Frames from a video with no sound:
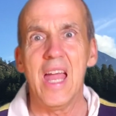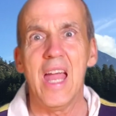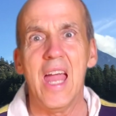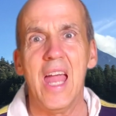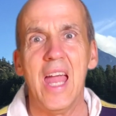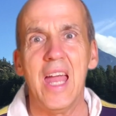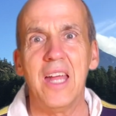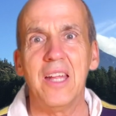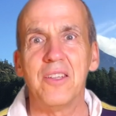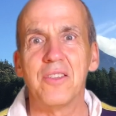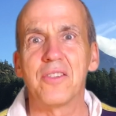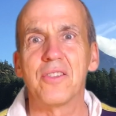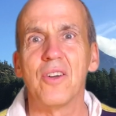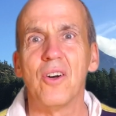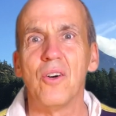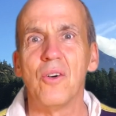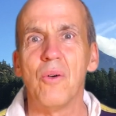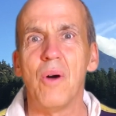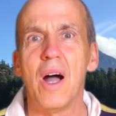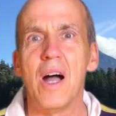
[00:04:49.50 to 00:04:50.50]
And
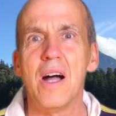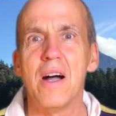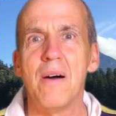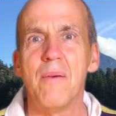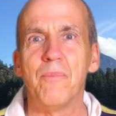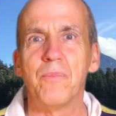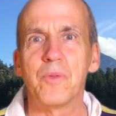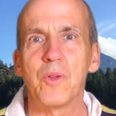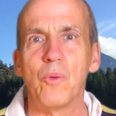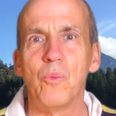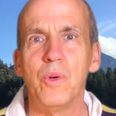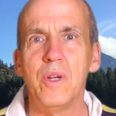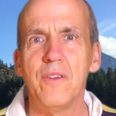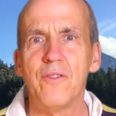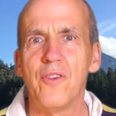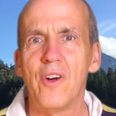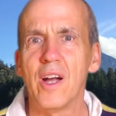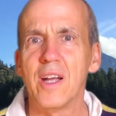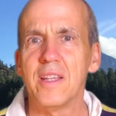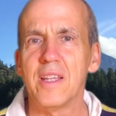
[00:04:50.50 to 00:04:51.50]
so we
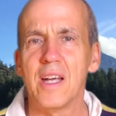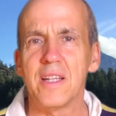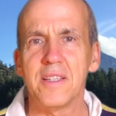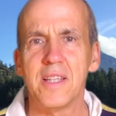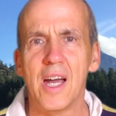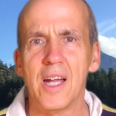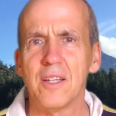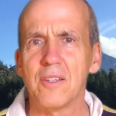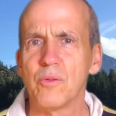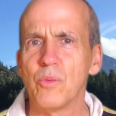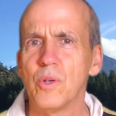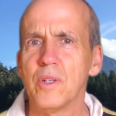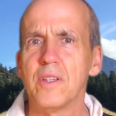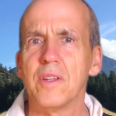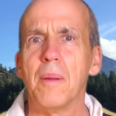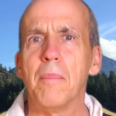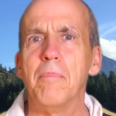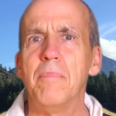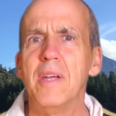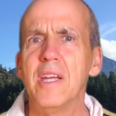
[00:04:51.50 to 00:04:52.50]
find that that is one of the
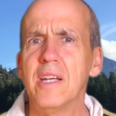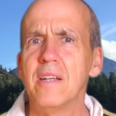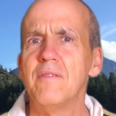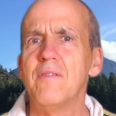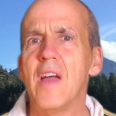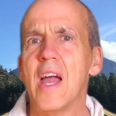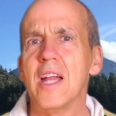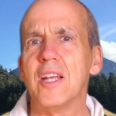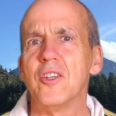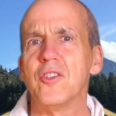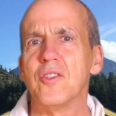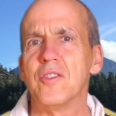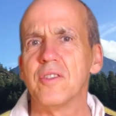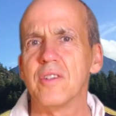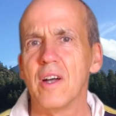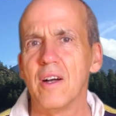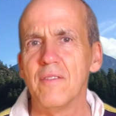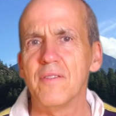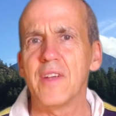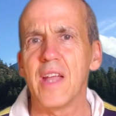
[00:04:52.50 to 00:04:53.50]
big advantages
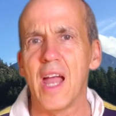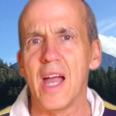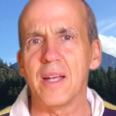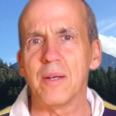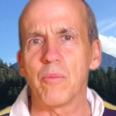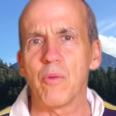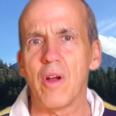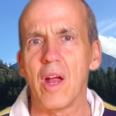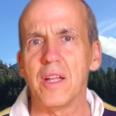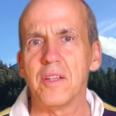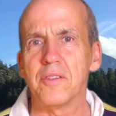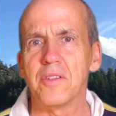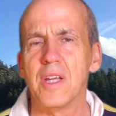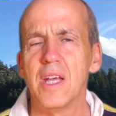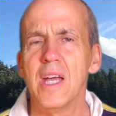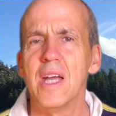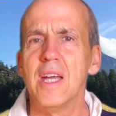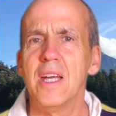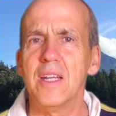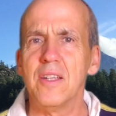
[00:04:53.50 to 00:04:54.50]
of catamarans,
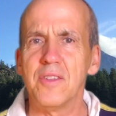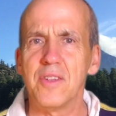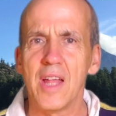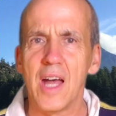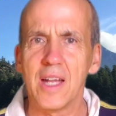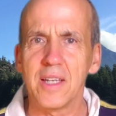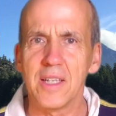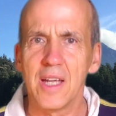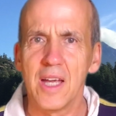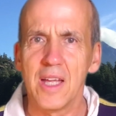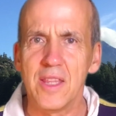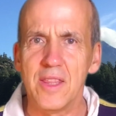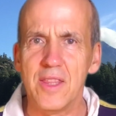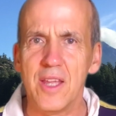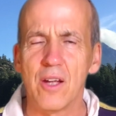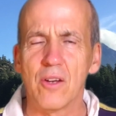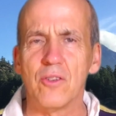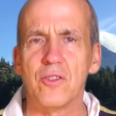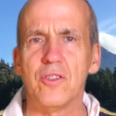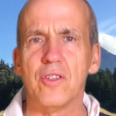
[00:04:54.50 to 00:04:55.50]
is that
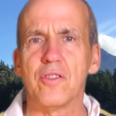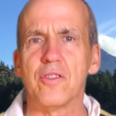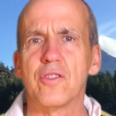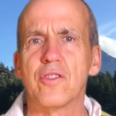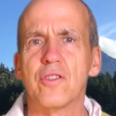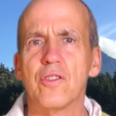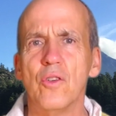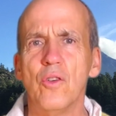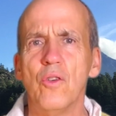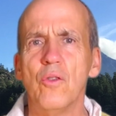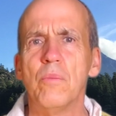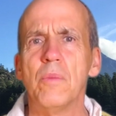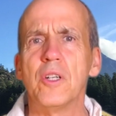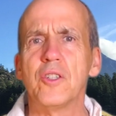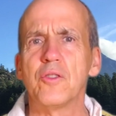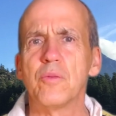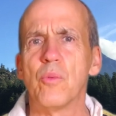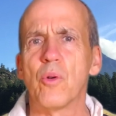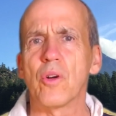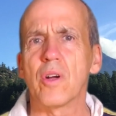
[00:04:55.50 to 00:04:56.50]
they're just so
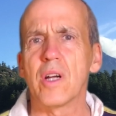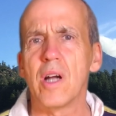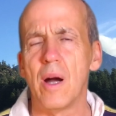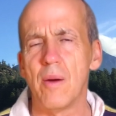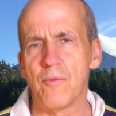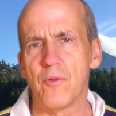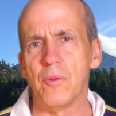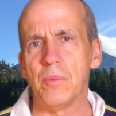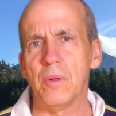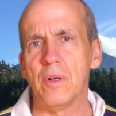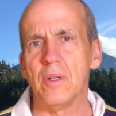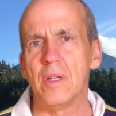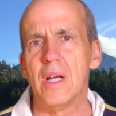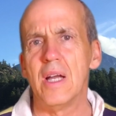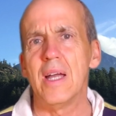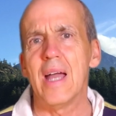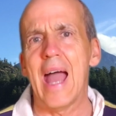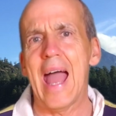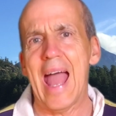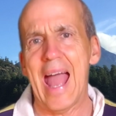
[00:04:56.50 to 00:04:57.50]
much more comfortable
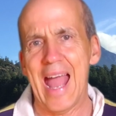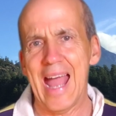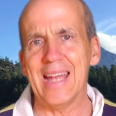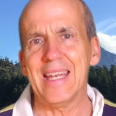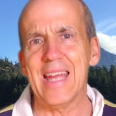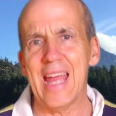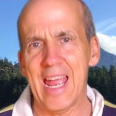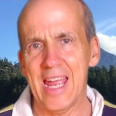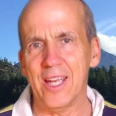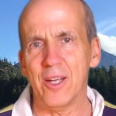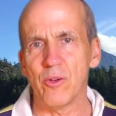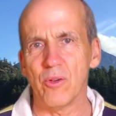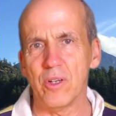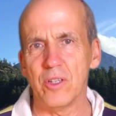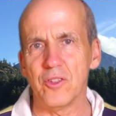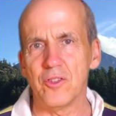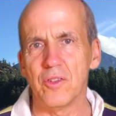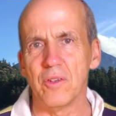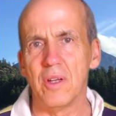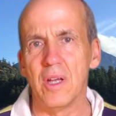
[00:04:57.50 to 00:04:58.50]
at
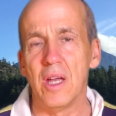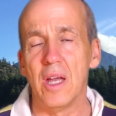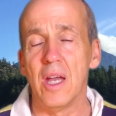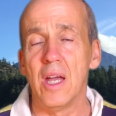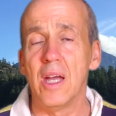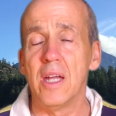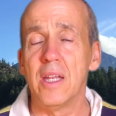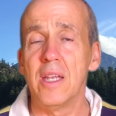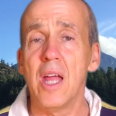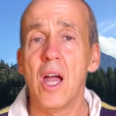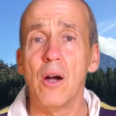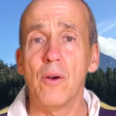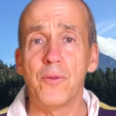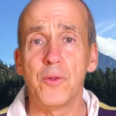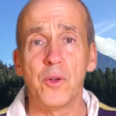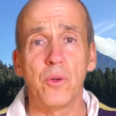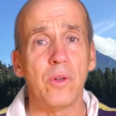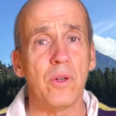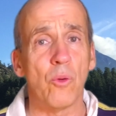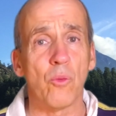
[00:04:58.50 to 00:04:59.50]
anchorage. Now, if
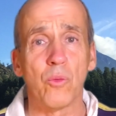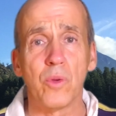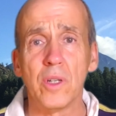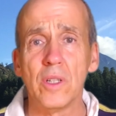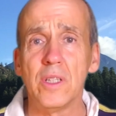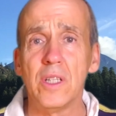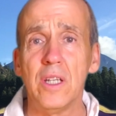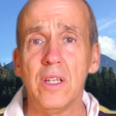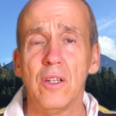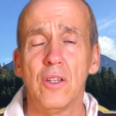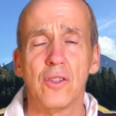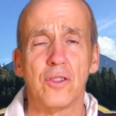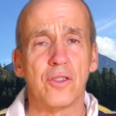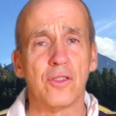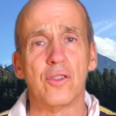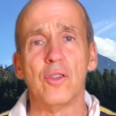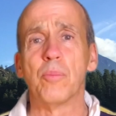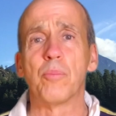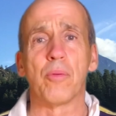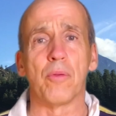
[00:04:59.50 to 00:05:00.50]
you're in a really
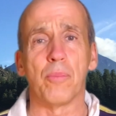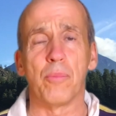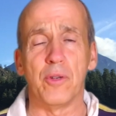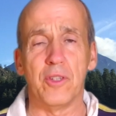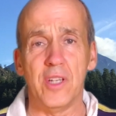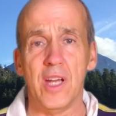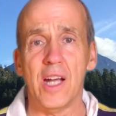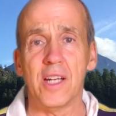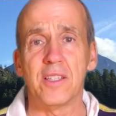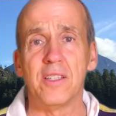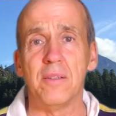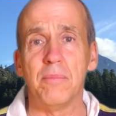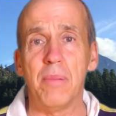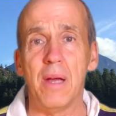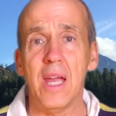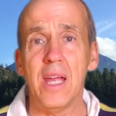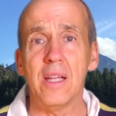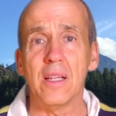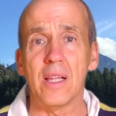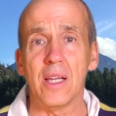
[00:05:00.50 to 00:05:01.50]
super protected
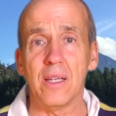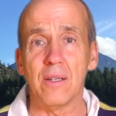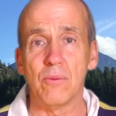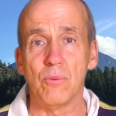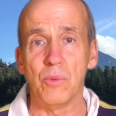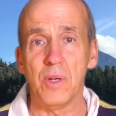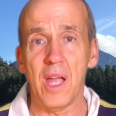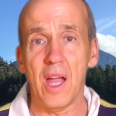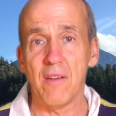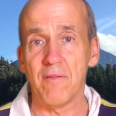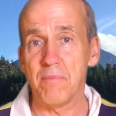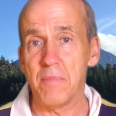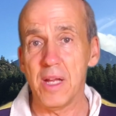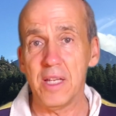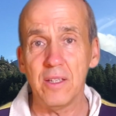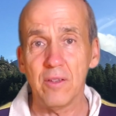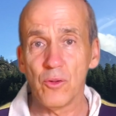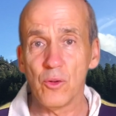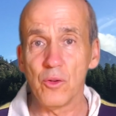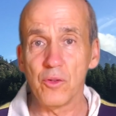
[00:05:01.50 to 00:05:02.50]
bay, like we have many
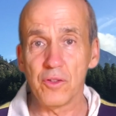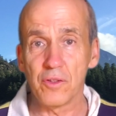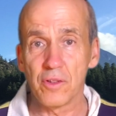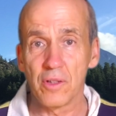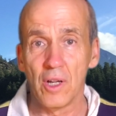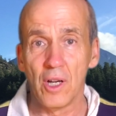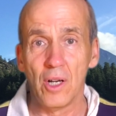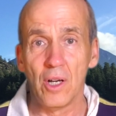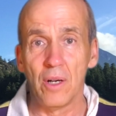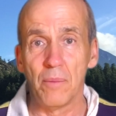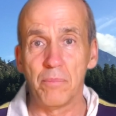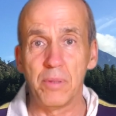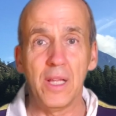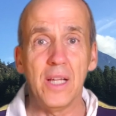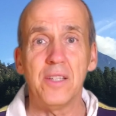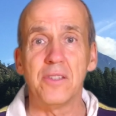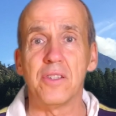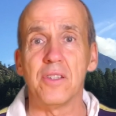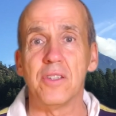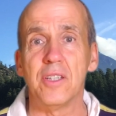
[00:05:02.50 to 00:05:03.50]
of those
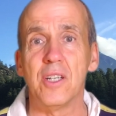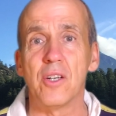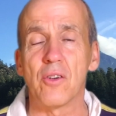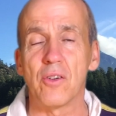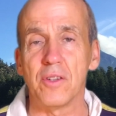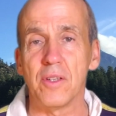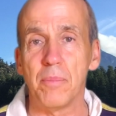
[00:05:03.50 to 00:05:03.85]
places here in the